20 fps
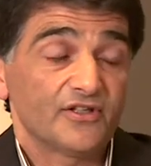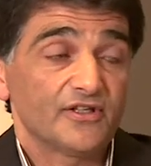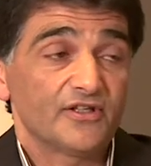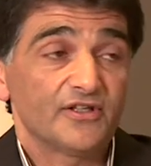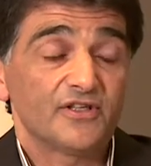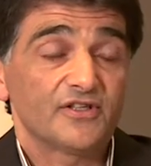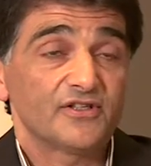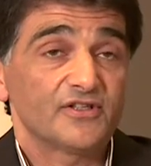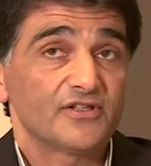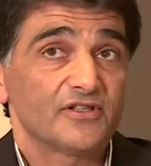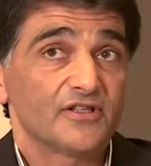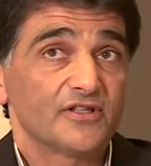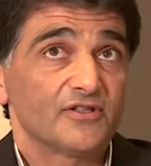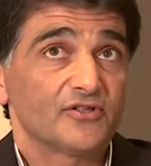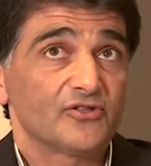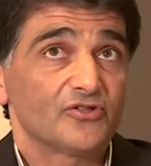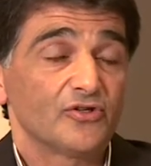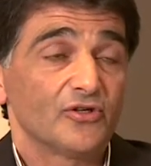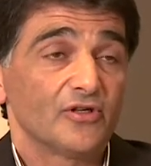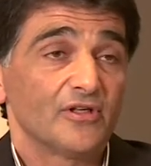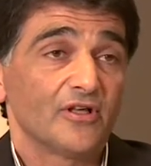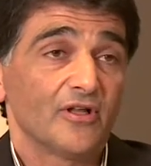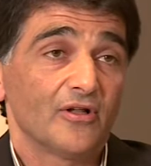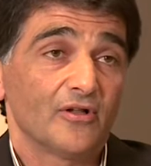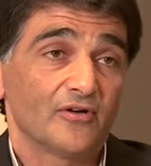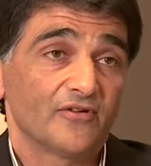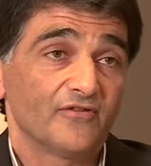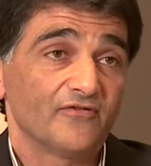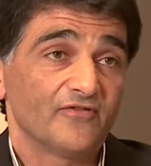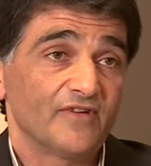There's certainly a
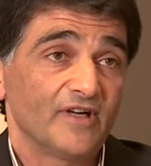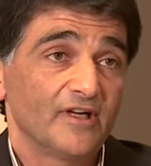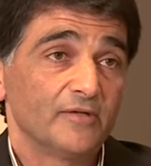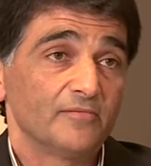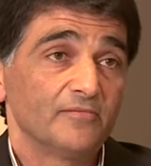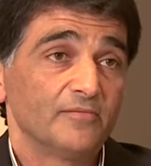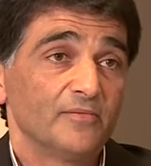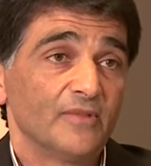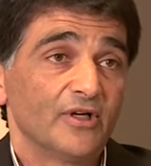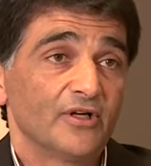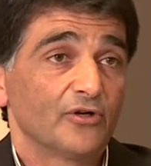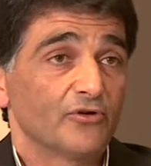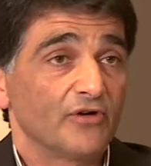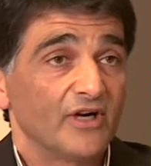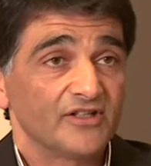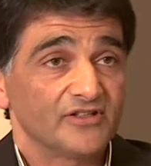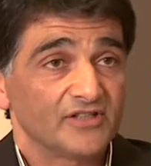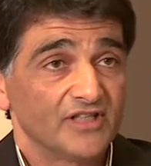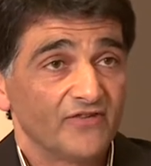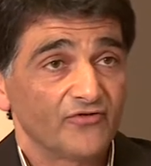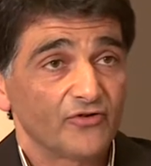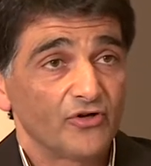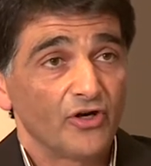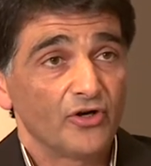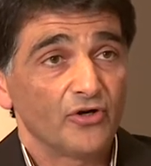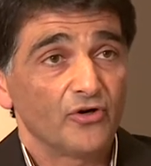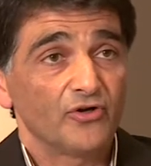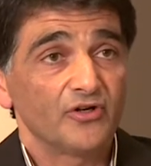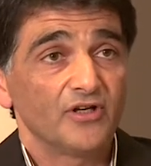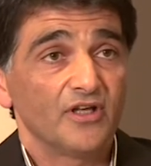lot of great stuff
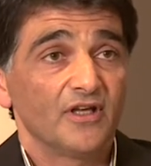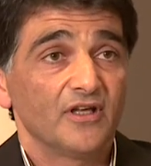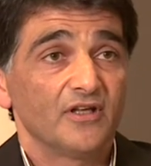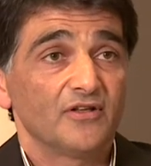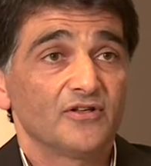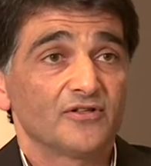going on here.